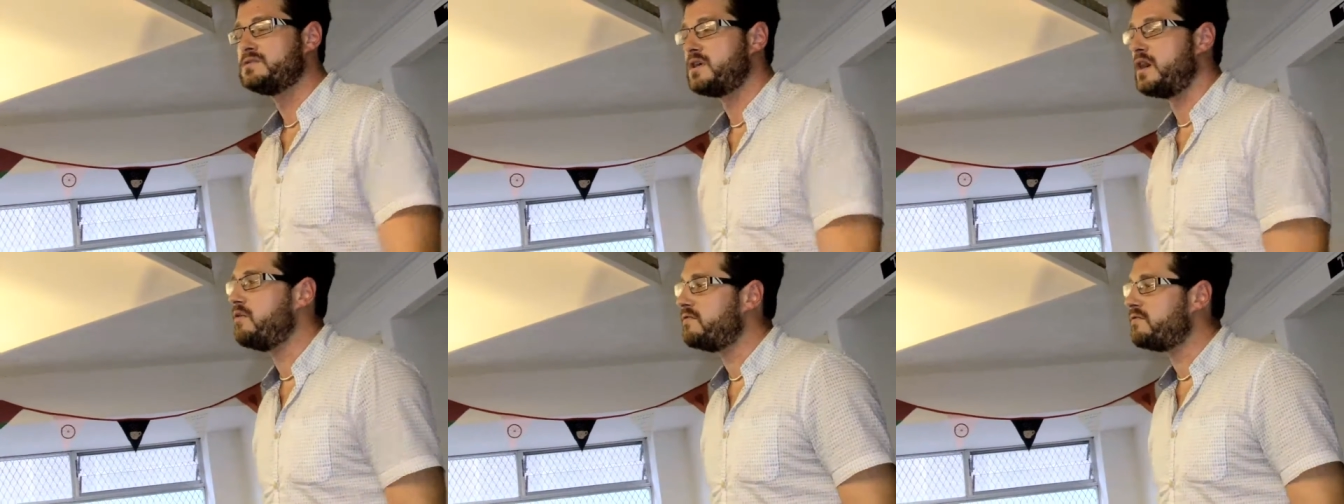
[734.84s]

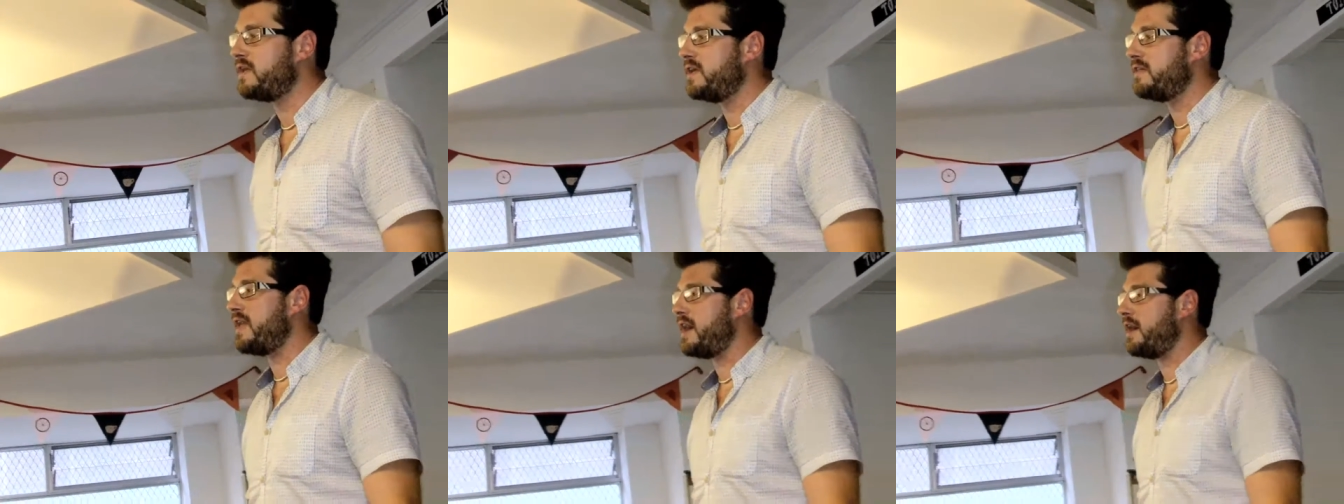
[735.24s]
So
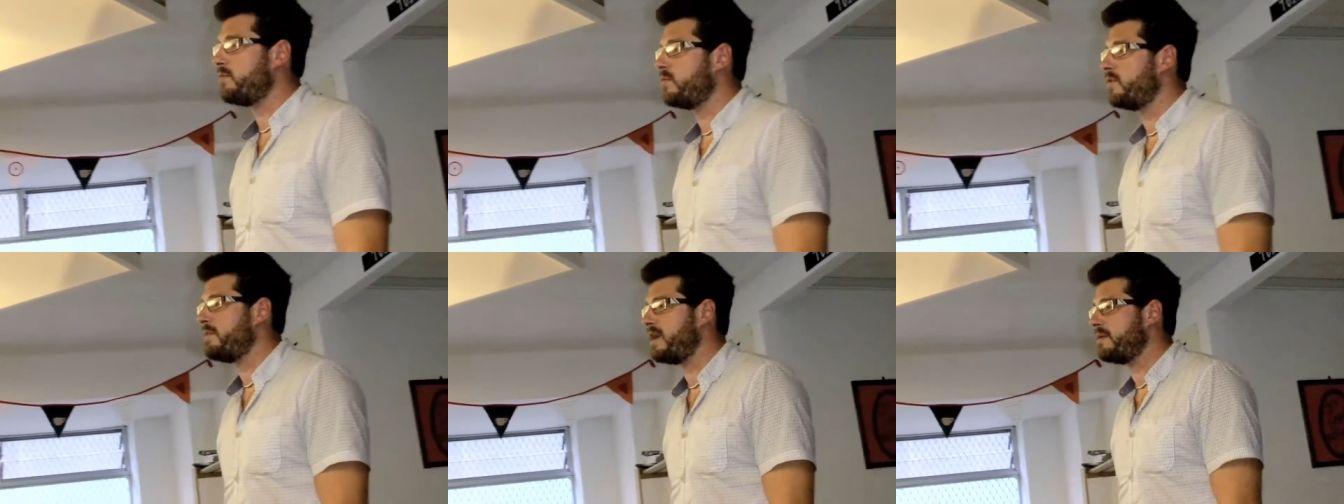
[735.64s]
hopefully in
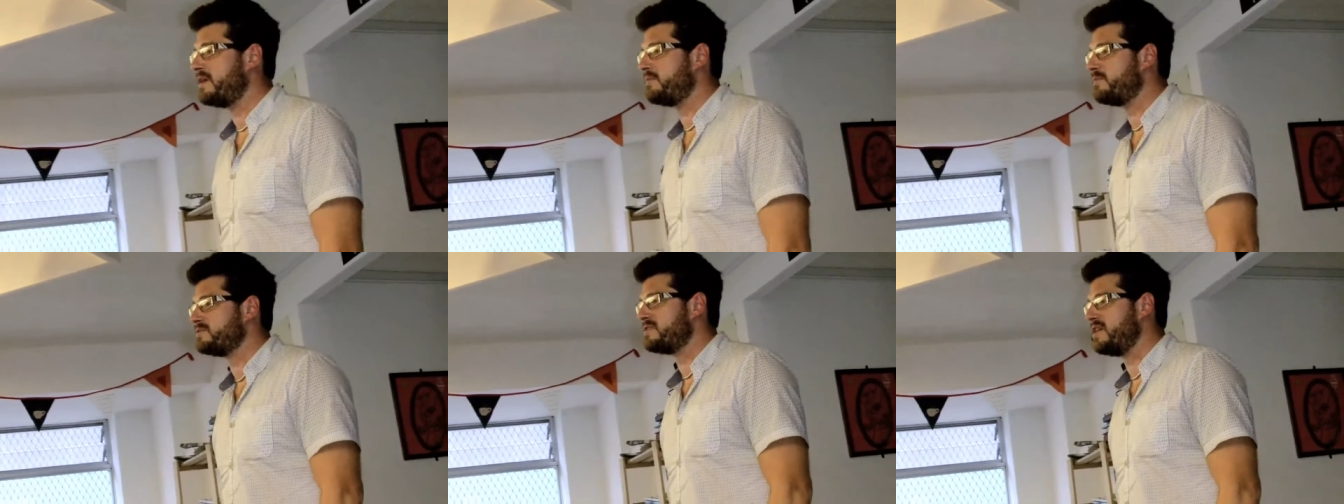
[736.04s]
that, we make
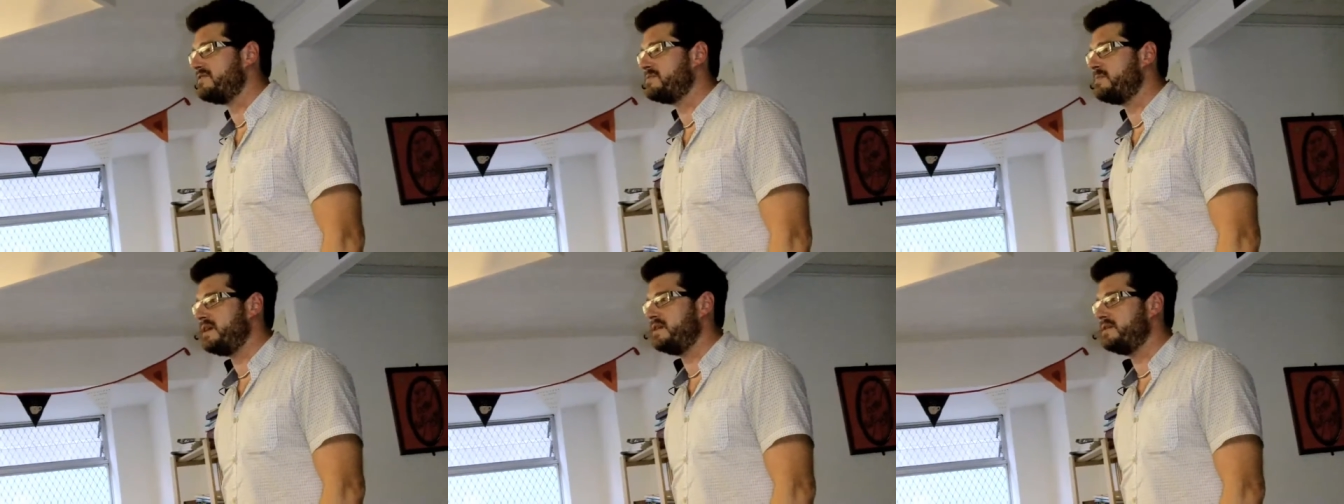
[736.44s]
people's
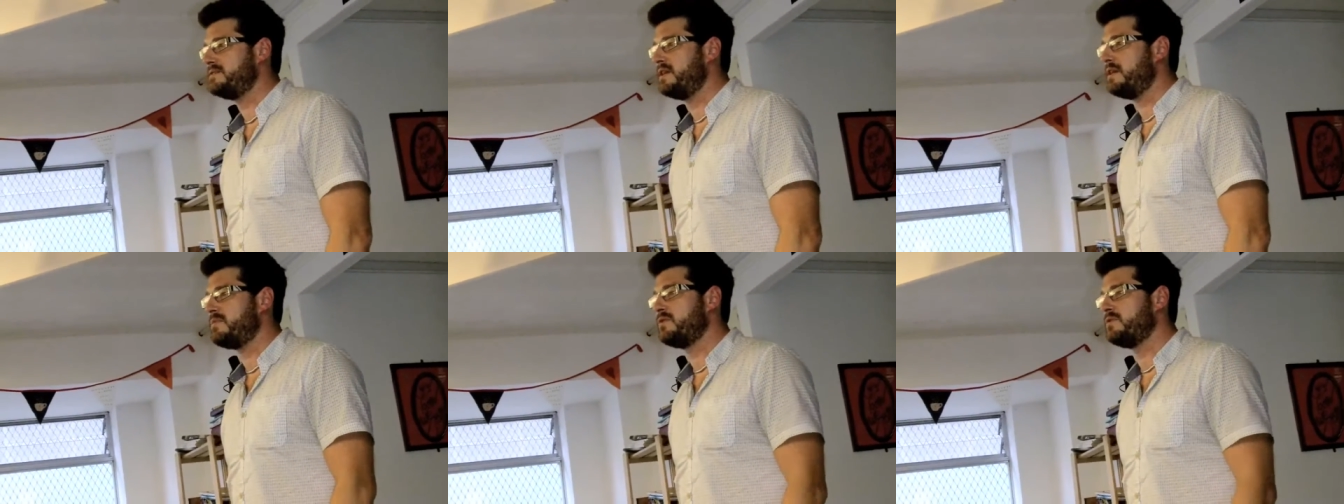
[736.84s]
lives a bit
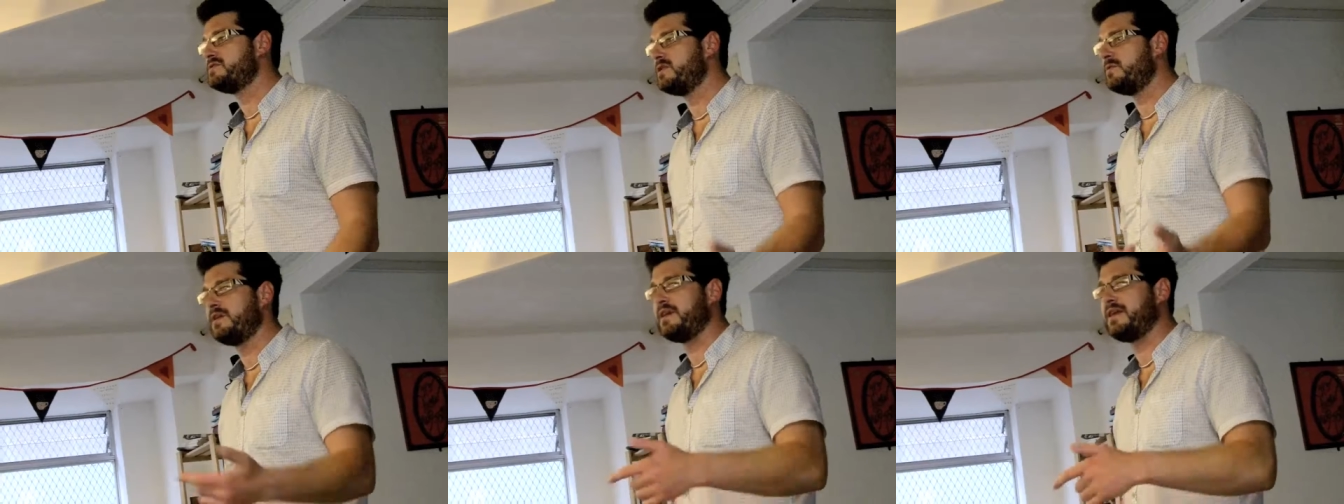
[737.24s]
easier, but
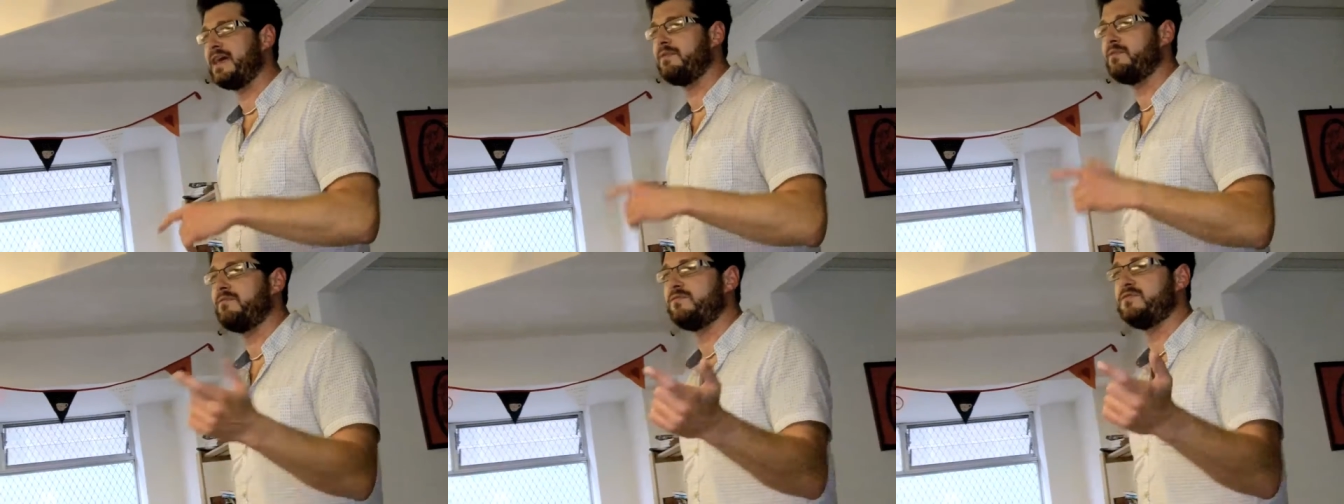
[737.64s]
also we
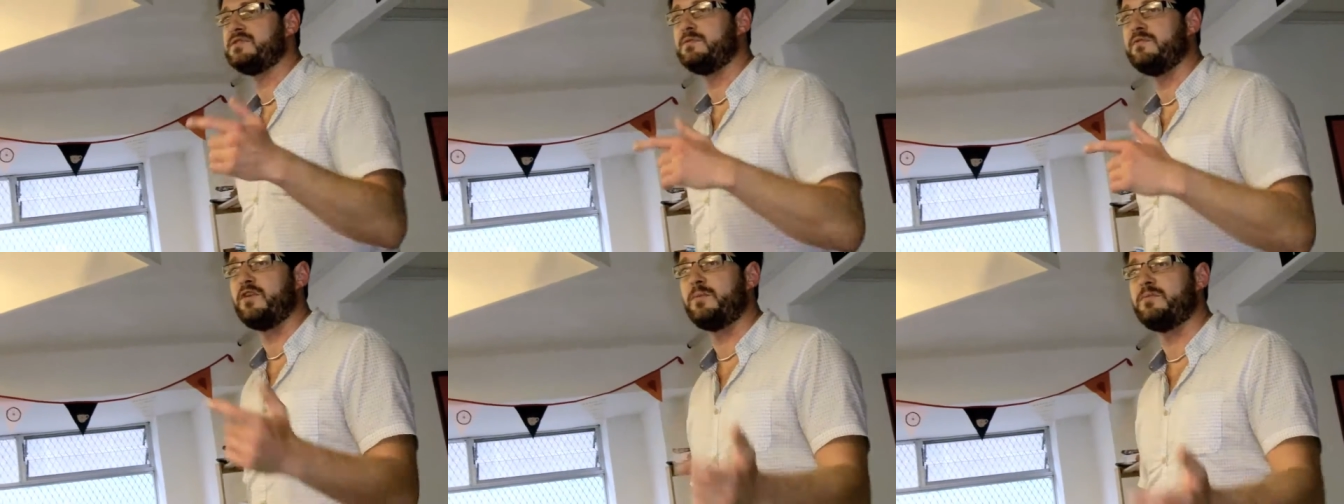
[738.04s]
connect them with
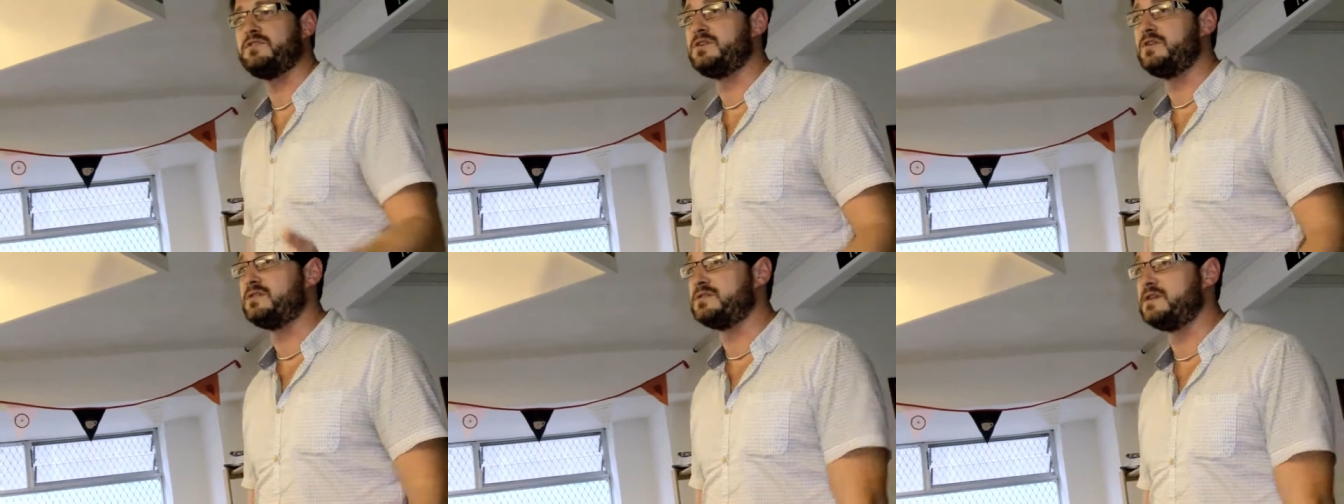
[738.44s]
some of the
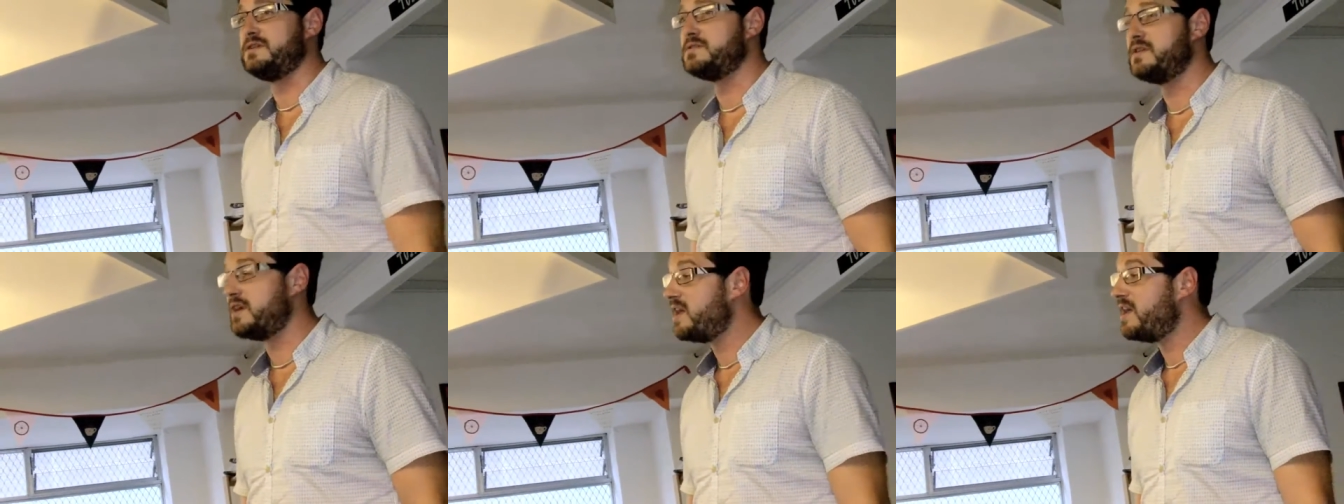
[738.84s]

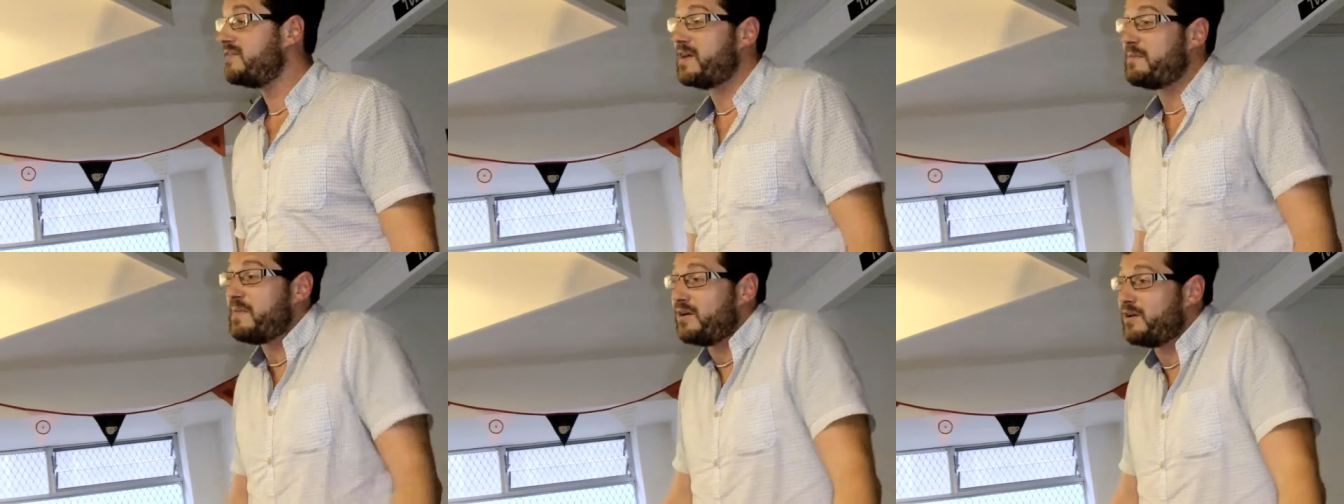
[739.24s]
opportunities
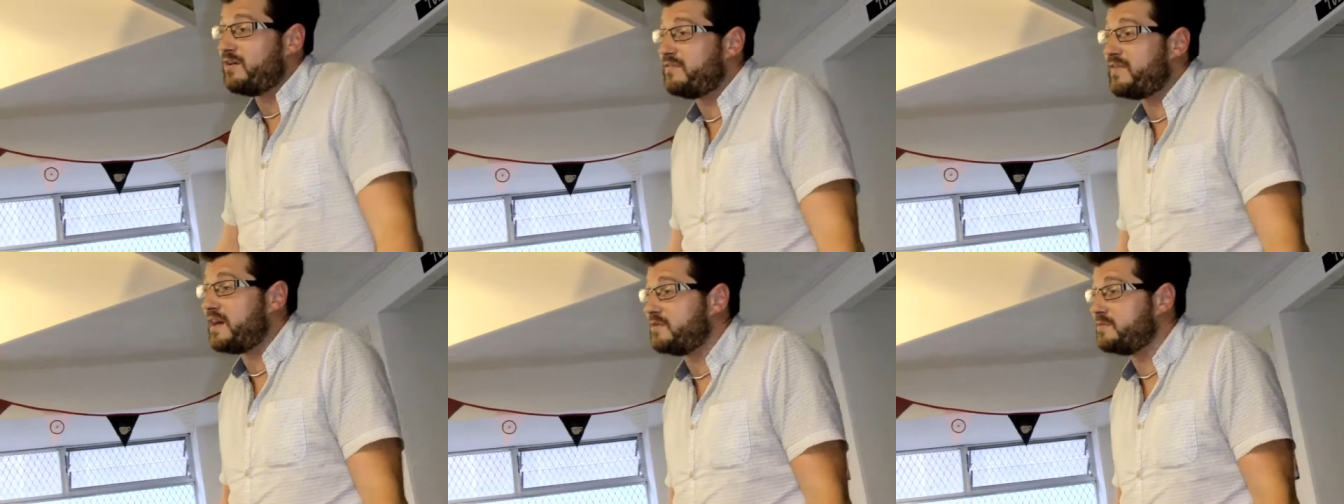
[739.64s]
they may not
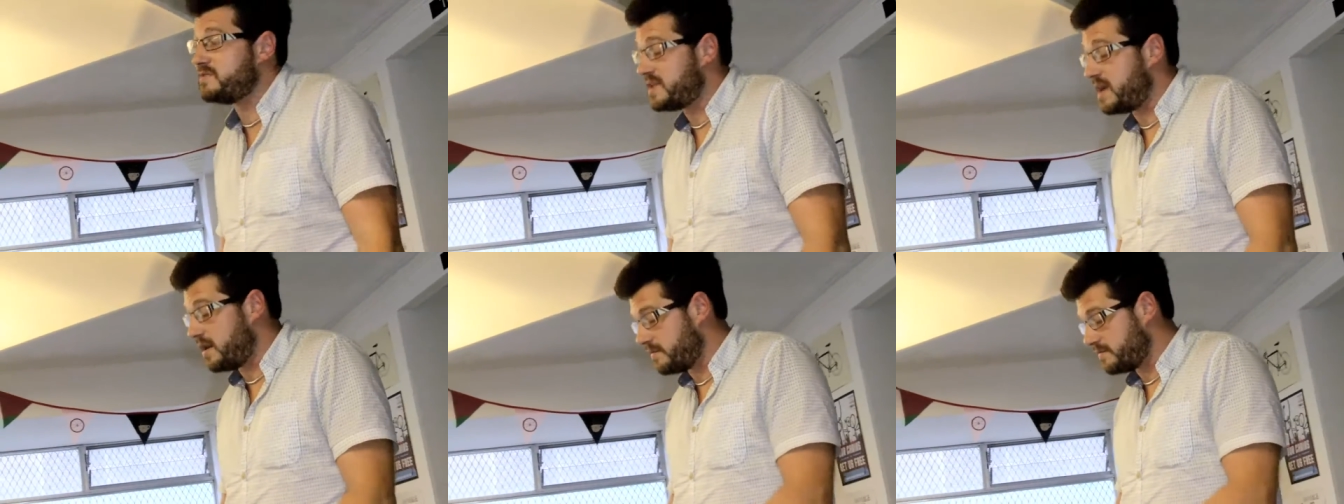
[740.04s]
have found
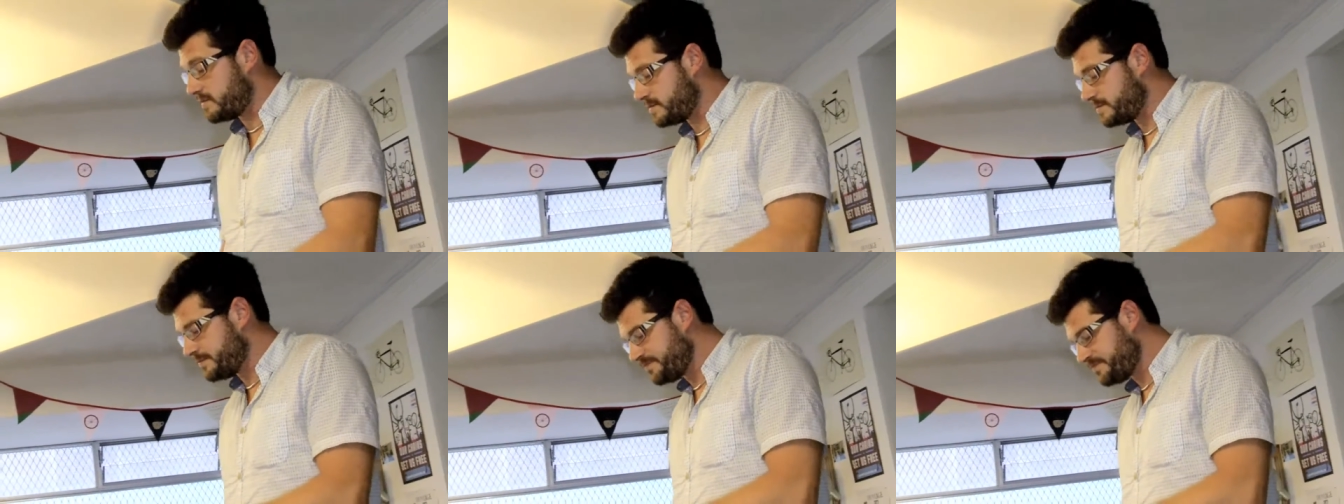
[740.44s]

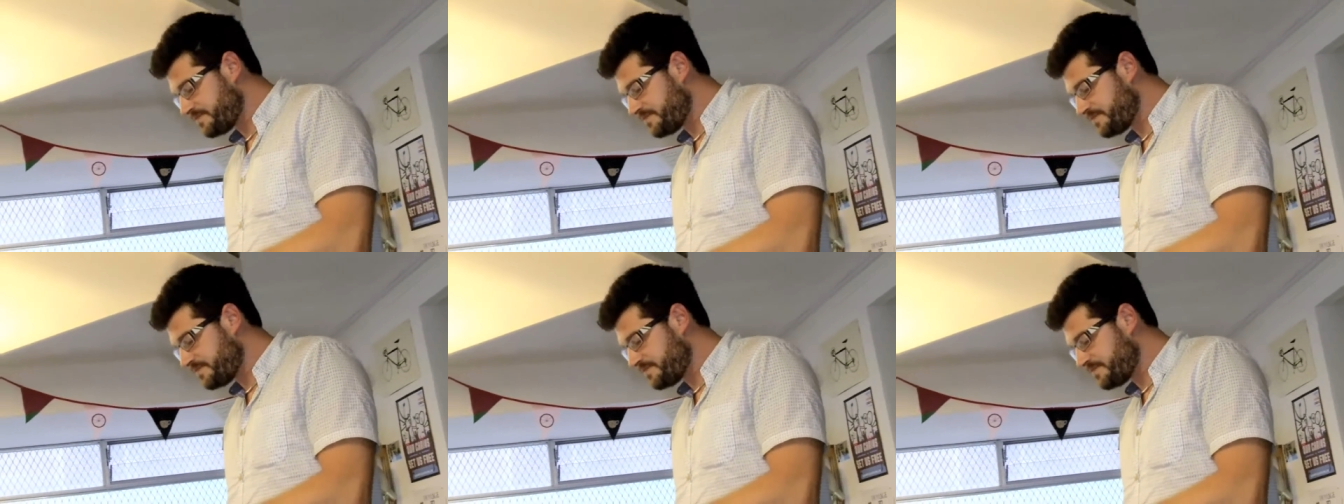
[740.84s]
themselves.